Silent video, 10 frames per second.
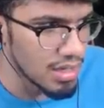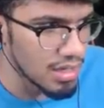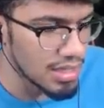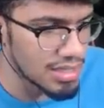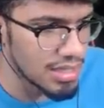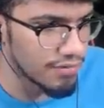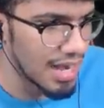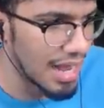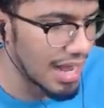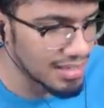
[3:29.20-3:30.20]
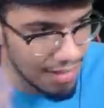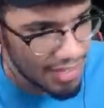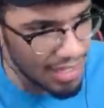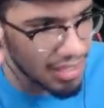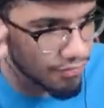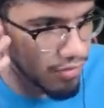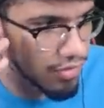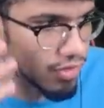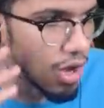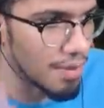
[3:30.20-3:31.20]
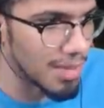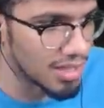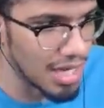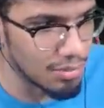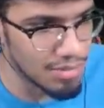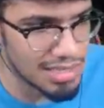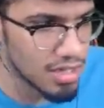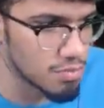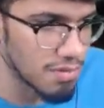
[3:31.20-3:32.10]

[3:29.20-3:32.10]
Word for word: he's different he's having like a different thought about the goblin slayer because